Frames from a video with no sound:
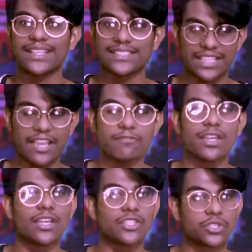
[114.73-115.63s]
safe
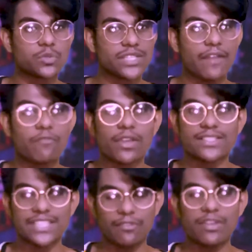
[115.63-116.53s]
through SendWin.
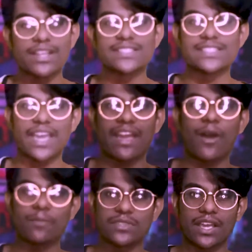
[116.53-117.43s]
SendWin is there,
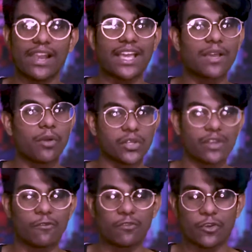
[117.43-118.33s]
up there like a
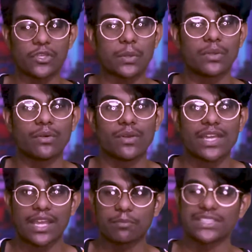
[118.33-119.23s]
bodyguard for you.
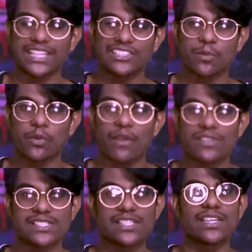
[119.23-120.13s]
It protects your
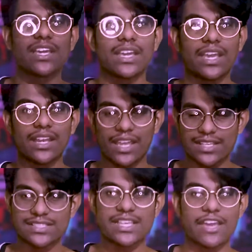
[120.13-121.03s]
privacy. It
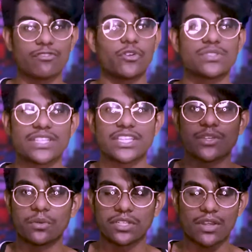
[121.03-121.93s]
is there for your security